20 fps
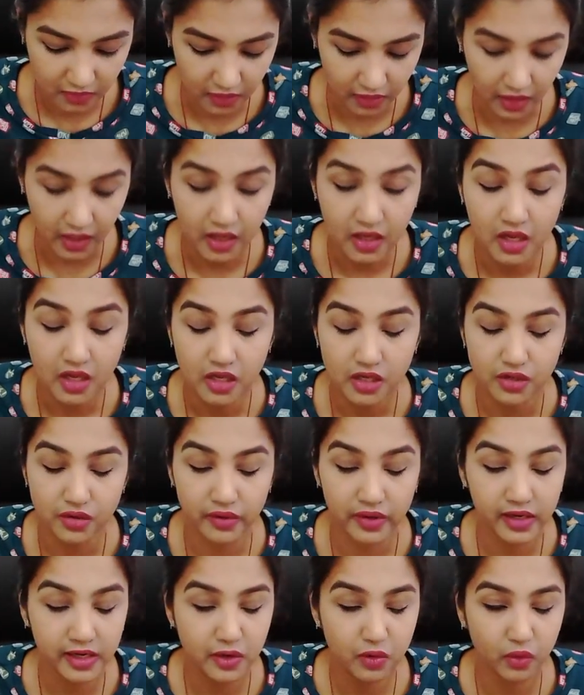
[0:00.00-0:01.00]
Okay, you
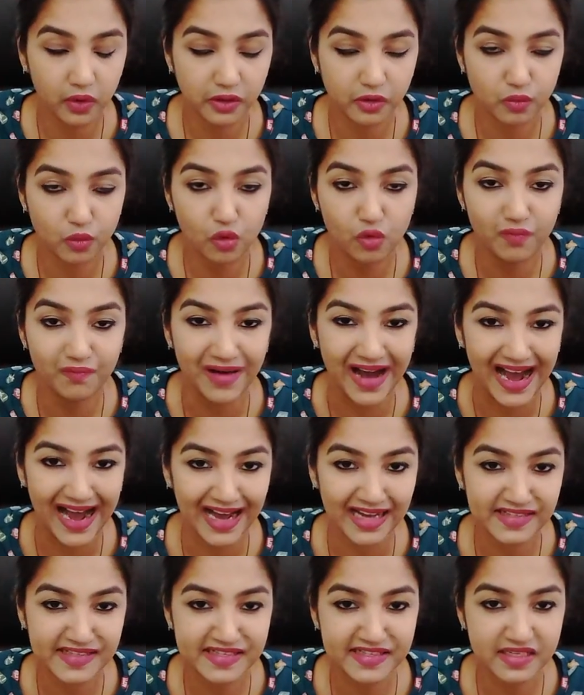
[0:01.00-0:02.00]
really want to move
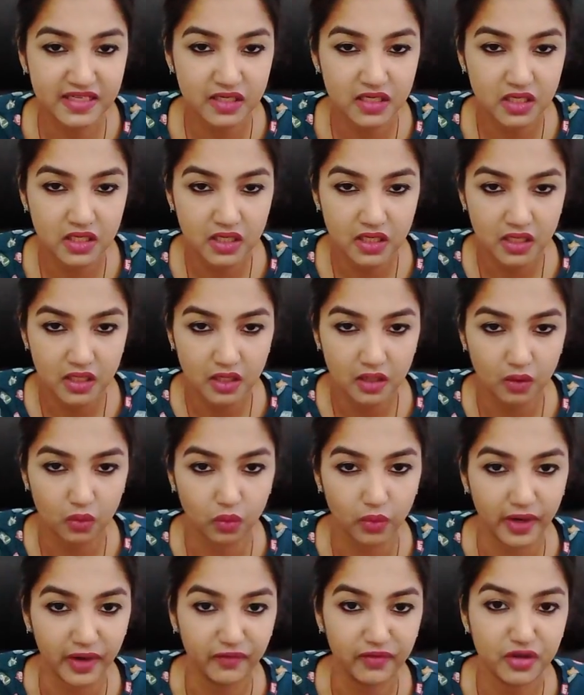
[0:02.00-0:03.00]
past
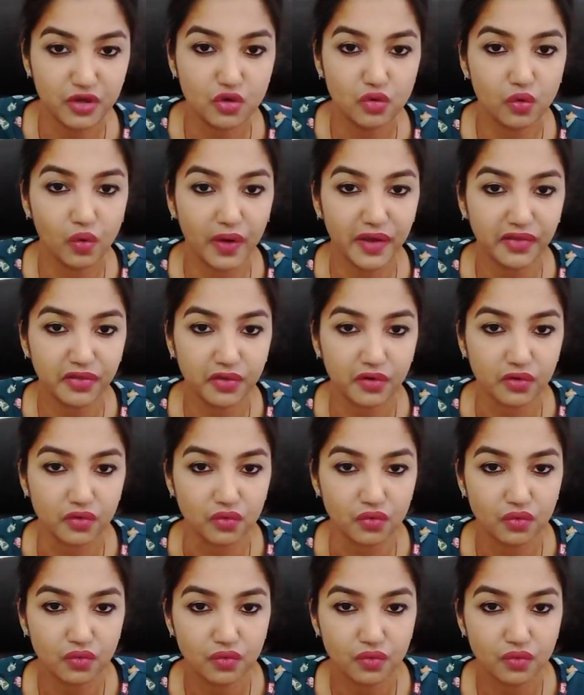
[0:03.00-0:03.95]
whatever you're going through.